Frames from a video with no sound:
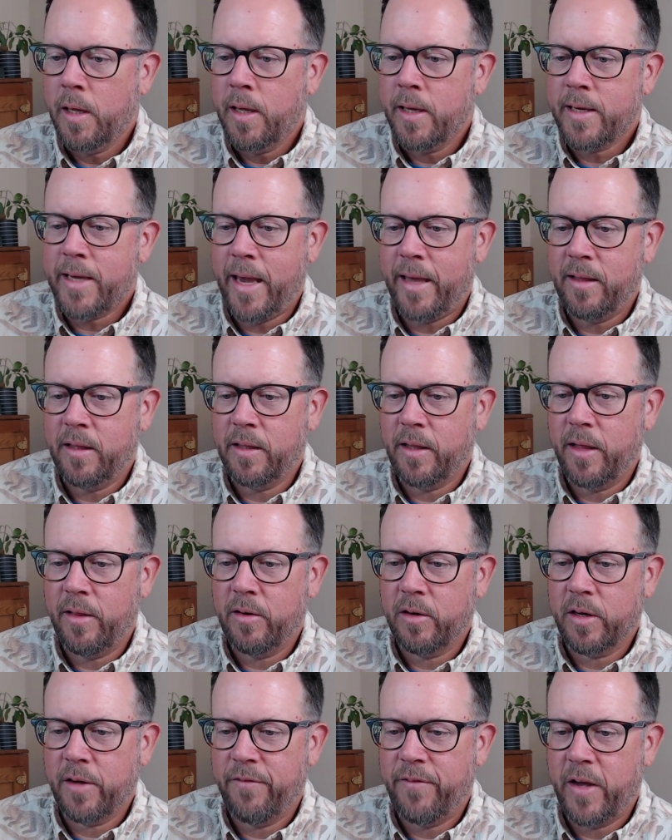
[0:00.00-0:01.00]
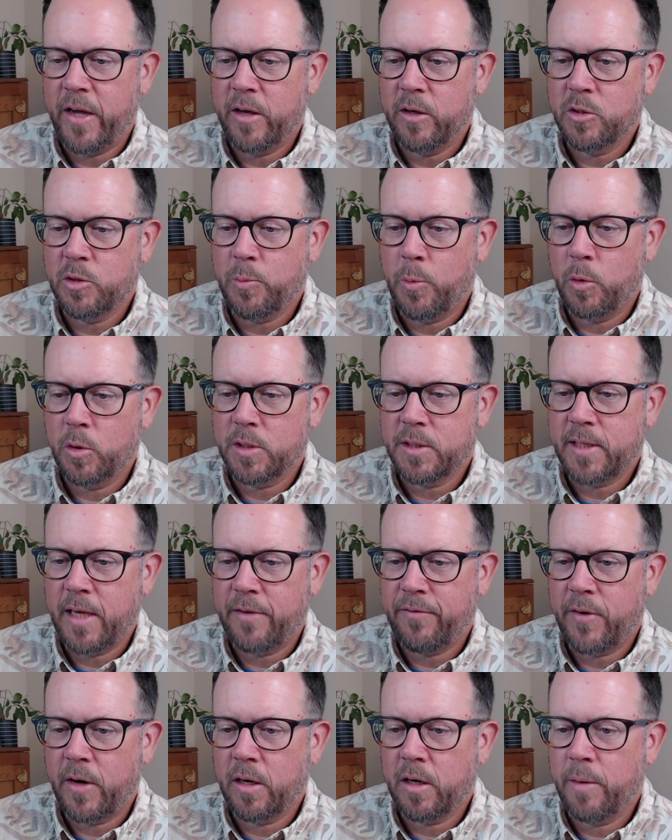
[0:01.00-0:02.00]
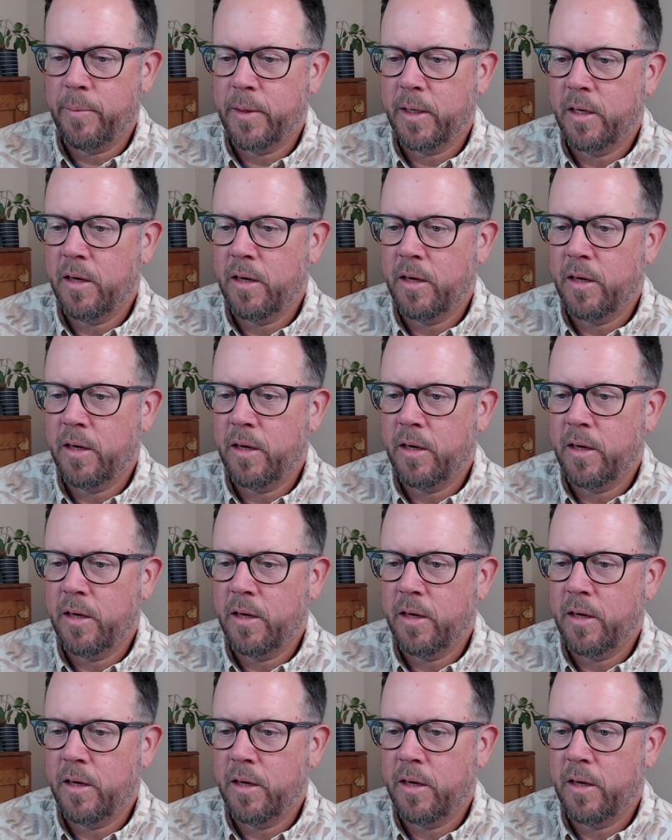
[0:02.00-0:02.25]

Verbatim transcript: Galen Leather Kaveco Sports Sapphire coming in